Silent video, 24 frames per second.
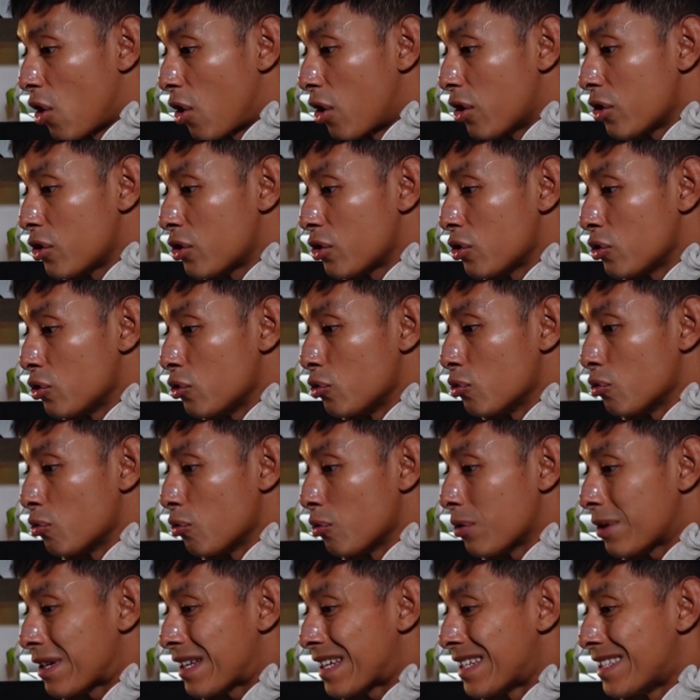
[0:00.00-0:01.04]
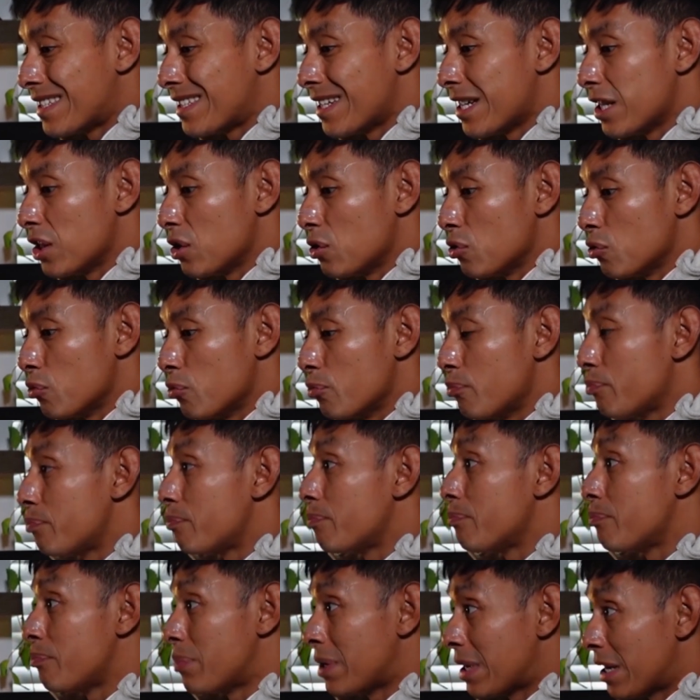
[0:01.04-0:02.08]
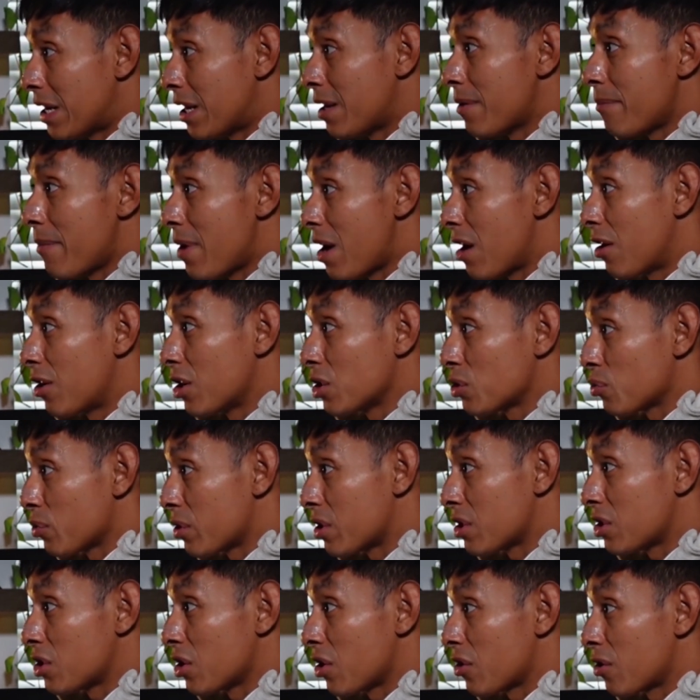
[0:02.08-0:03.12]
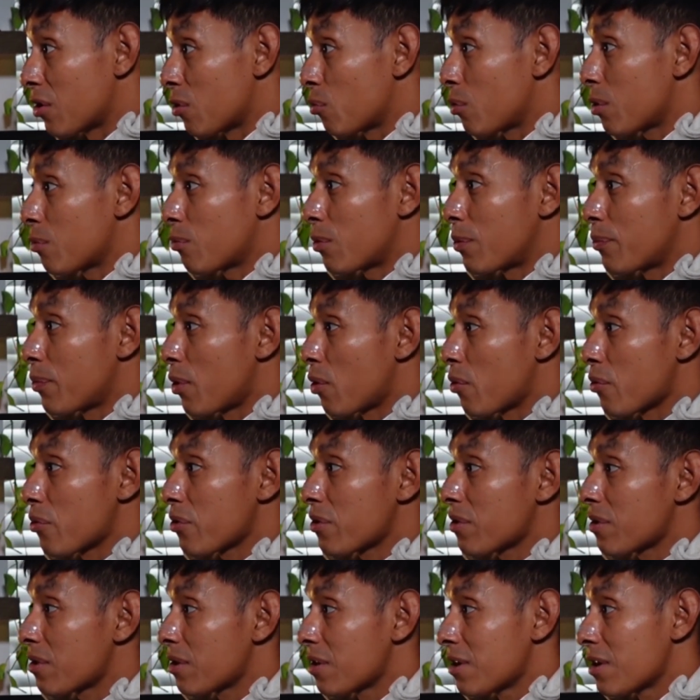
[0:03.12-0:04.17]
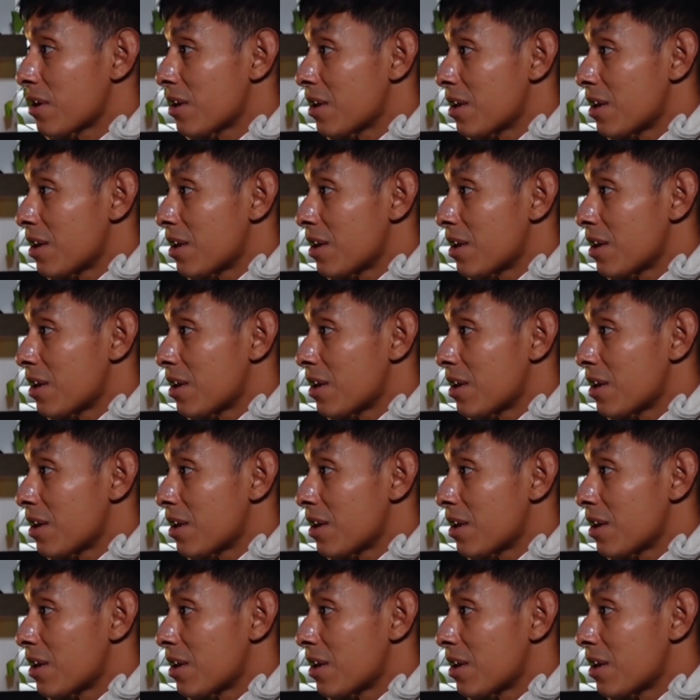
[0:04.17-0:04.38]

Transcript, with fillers: it's hard to continue being in a marriage with each other when we're both